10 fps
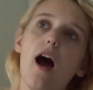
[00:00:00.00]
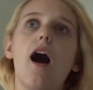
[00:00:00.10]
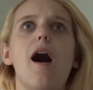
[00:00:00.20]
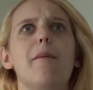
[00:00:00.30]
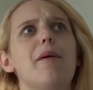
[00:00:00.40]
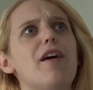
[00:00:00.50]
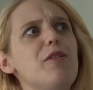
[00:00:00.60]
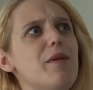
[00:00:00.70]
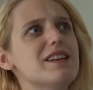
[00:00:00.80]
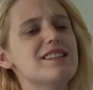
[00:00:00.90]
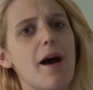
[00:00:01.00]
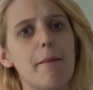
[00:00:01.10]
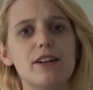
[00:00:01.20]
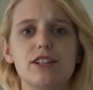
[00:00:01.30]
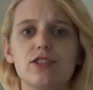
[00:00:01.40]
But otherwise, not
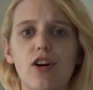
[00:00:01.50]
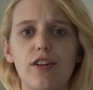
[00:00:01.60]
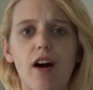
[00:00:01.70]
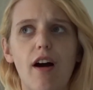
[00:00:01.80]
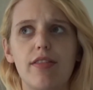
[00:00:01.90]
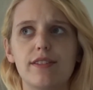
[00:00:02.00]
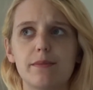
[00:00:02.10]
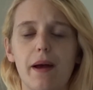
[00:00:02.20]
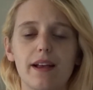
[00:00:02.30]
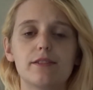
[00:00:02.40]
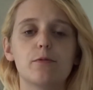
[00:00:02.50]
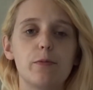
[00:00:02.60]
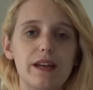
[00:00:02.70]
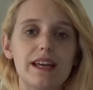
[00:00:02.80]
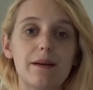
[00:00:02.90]
much has gone on this past
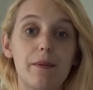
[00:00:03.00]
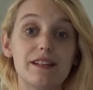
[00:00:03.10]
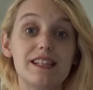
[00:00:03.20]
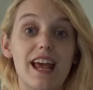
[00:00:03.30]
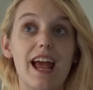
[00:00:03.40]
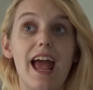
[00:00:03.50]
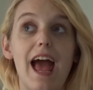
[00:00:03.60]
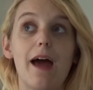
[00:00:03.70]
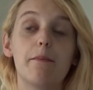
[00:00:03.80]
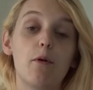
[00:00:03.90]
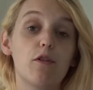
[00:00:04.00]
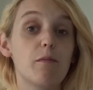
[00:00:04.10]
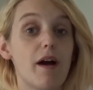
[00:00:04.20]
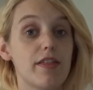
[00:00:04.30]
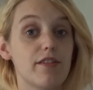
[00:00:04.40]
week. But today I had both
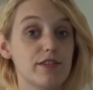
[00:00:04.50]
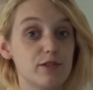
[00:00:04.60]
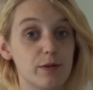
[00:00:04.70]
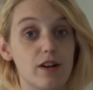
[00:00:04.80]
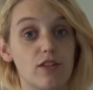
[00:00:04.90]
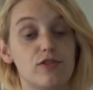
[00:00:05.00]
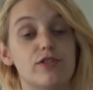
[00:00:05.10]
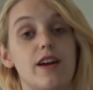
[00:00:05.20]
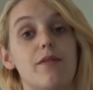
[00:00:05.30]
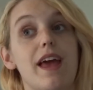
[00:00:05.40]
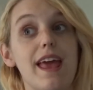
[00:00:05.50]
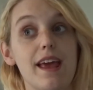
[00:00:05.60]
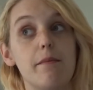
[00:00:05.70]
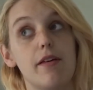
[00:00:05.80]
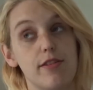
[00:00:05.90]
my 32-week ultrasound
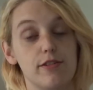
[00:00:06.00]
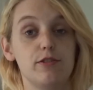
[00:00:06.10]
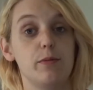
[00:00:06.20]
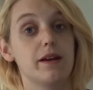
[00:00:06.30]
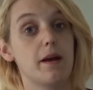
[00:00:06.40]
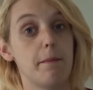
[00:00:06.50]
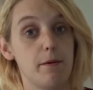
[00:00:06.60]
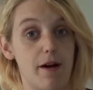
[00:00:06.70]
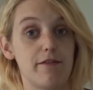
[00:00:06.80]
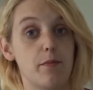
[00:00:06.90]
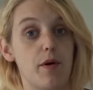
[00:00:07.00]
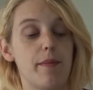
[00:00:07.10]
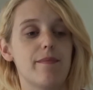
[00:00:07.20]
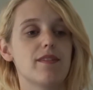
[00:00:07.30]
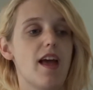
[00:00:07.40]
and my 32-week midwife
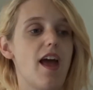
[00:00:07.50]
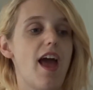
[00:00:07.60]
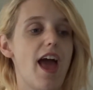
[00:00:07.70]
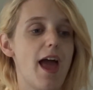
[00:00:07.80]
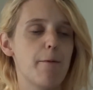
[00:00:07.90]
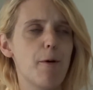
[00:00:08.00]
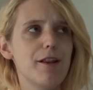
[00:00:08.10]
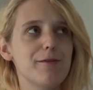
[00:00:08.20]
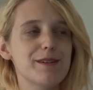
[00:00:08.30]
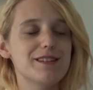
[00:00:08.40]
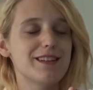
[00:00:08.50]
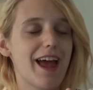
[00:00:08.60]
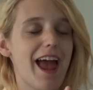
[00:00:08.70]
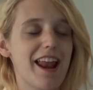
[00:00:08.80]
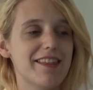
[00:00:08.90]
appointment. And one of the reasons I
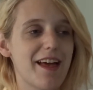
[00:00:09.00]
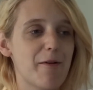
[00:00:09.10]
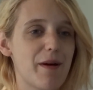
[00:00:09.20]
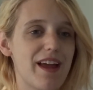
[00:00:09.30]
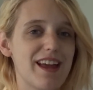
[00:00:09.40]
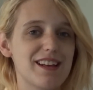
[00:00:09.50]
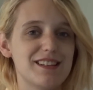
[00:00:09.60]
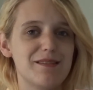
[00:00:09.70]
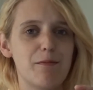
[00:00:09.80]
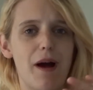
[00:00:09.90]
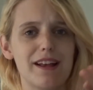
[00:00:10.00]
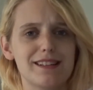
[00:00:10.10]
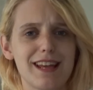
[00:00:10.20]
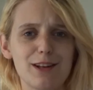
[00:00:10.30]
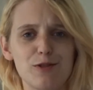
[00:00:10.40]
had it that way is I
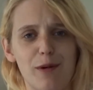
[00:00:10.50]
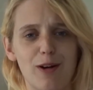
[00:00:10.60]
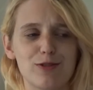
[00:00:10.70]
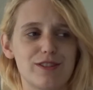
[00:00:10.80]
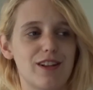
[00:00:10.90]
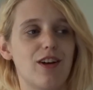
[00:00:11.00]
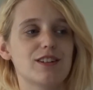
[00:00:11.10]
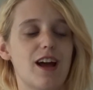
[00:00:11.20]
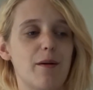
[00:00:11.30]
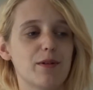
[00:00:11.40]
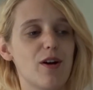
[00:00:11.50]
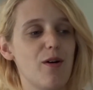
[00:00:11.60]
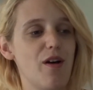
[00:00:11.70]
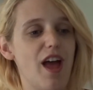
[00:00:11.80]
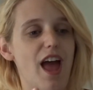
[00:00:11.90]
scheduled my ultrasound a long time
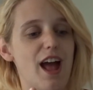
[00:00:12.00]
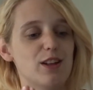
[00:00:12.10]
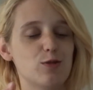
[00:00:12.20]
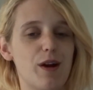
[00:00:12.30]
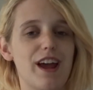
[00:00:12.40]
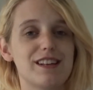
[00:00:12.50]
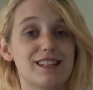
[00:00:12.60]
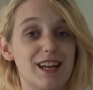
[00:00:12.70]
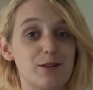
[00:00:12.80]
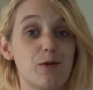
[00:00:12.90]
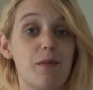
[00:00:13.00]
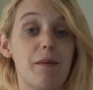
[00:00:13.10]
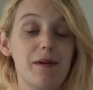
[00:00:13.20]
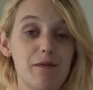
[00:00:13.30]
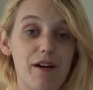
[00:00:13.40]
ago, and so when I had to schedule my
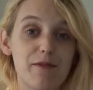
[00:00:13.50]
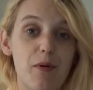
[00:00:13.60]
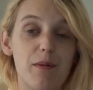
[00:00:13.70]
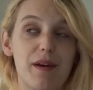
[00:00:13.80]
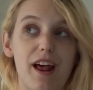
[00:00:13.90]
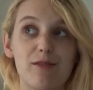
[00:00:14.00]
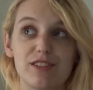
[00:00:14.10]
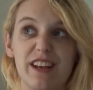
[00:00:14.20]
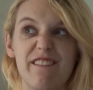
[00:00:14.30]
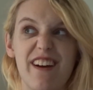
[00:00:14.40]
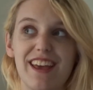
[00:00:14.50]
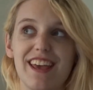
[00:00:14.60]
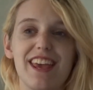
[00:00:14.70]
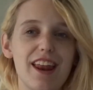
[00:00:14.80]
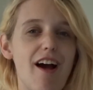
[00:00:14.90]
midwife appointment, I was like, I
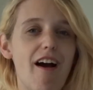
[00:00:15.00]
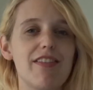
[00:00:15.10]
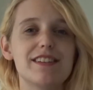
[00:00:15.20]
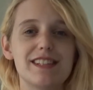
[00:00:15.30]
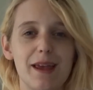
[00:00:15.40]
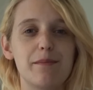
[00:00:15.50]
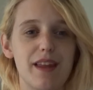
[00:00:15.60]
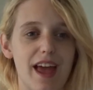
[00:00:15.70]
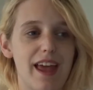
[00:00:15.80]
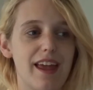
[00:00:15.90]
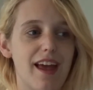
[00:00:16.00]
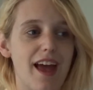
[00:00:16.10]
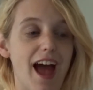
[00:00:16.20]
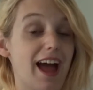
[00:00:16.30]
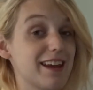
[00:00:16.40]
can get it on the same day,
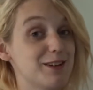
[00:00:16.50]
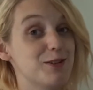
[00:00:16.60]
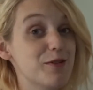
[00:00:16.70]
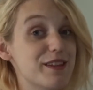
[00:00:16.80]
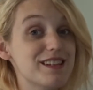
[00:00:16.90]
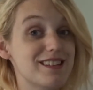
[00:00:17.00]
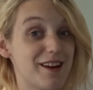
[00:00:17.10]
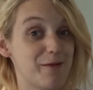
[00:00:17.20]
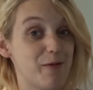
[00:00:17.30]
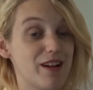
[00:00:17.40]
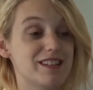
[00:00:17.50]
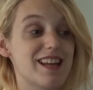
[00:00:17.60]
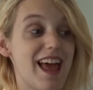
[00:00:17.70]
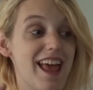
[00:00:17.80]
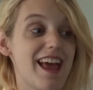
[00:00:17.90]
I can get 2 things done at once,
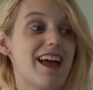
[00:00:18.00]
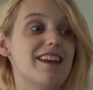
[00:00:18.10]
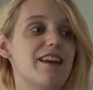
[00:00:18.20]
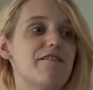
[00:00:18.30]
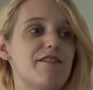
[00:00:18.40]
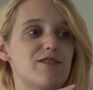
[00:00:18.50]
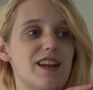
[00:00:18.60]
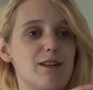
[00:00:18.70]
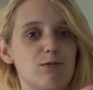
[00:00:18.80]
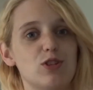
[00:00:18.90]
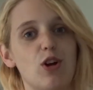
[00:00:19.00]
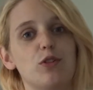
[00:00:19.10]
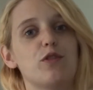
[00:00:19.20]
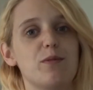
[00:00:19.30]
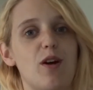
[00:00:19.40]
and if there's any
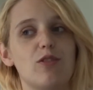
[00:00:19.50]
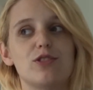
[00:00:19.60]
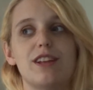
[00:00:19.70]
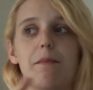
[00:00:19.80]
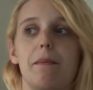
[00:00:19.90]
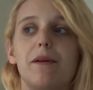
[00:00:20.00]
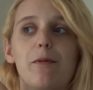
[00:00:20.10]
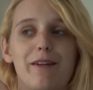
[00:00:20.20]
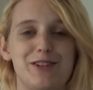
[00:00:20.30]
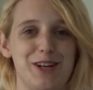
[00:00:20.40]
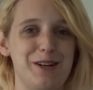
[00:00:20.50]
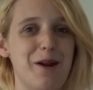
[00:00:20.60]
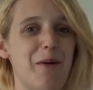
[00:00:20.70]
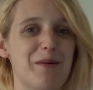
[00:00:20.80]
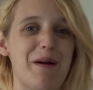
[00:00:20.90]
results from the ultrasound, my midwife should
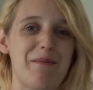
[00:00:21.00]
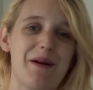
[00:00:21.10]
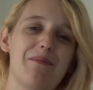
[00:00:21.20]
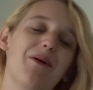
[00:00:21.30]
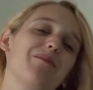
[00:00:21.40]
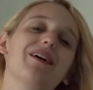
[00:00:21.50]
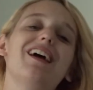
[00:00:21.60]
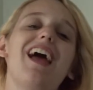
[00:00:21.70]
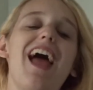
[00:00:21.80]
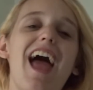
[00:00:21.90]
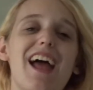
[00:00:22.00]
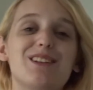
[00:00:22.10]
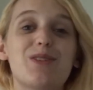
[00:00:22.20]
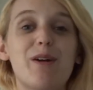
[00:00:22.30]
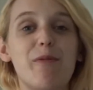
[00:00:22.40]
know it by my appointment.
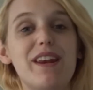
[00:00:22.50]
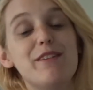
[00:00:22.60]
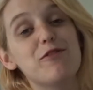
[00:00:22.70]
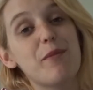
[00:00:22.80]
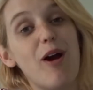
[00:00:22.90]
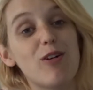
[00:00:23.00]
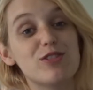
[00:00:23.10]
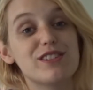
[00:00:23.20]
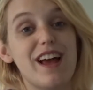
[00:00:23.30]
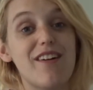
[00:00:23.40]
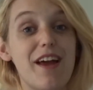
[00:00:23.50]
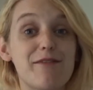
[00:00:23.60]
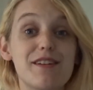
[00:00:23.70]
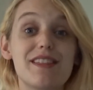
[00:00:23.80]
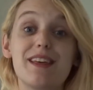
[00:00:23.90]
And so I went in for my ultrasound,
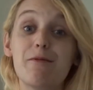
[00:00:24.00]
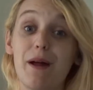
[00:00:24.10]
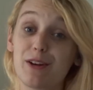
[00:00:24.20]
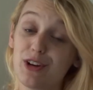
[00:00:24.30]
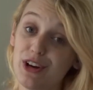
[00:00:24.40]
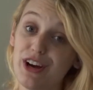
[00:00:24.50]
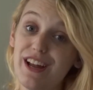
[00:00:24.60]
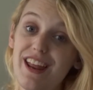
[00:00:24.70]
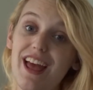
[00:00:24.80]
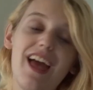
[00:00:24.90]
everything went good.